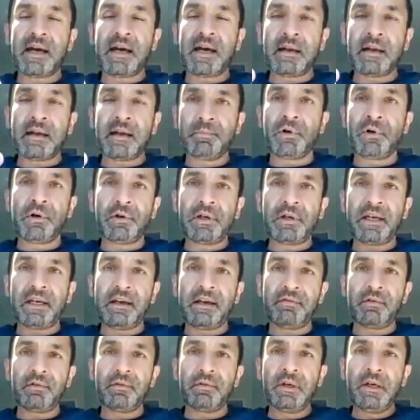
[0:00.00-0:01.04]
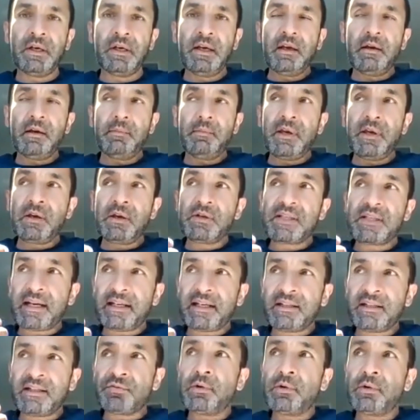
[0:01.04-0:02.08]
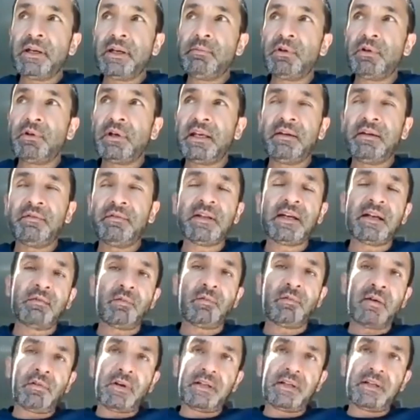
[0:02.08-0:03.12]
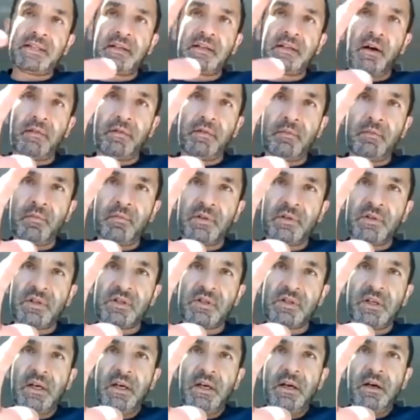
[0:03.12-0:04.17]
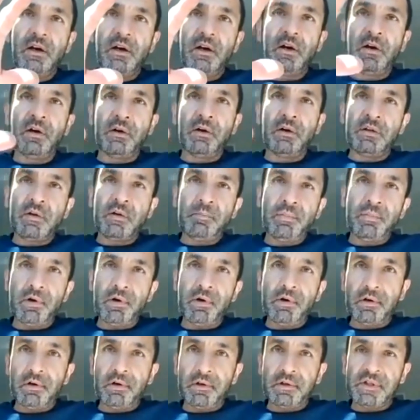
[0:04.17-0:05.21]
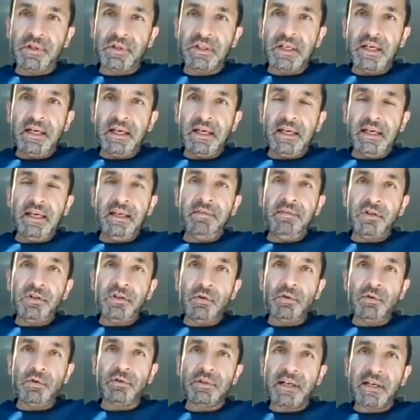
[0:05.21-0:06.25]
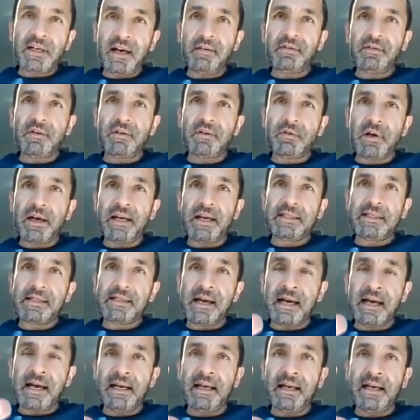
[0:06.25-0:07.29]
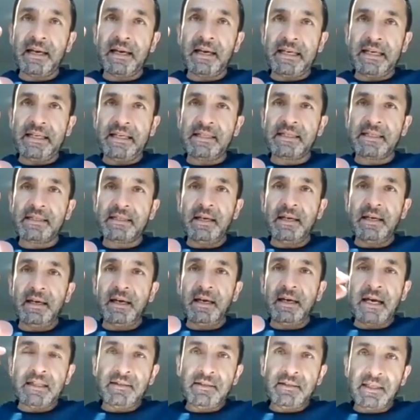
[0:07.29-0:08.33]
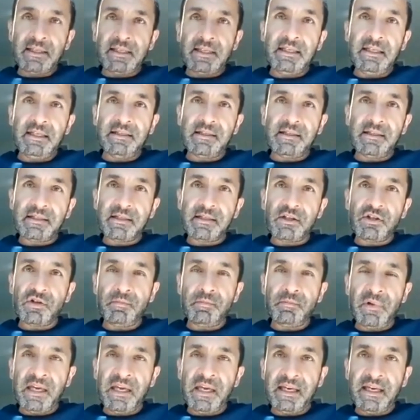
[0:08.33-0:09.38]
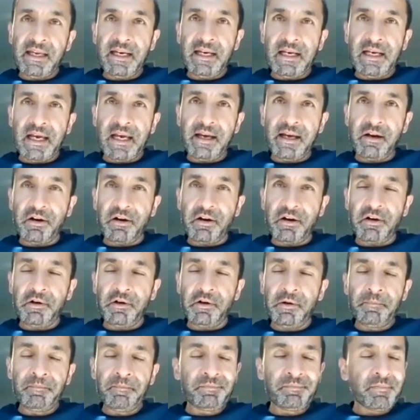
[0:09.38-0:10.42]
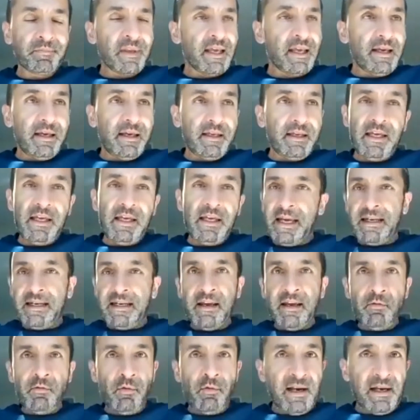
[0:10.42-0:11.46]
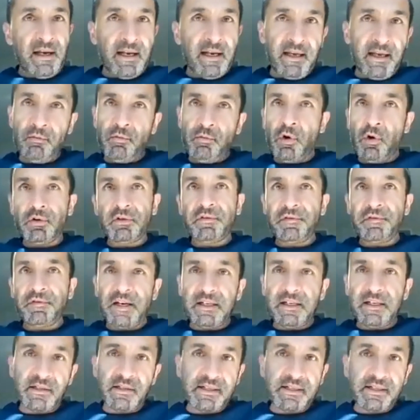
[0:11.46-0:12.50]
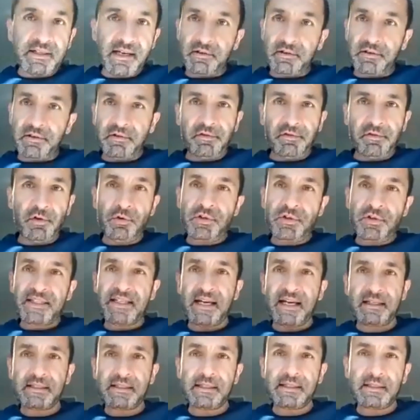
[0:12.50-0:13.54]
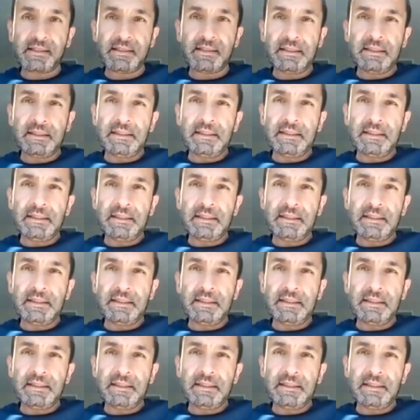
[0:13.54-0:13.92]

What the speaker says: at board level, because I truly believe that whether it's government or the board, if you don't have the right allies at the key decision-making layer, it won't filter down through the stacks.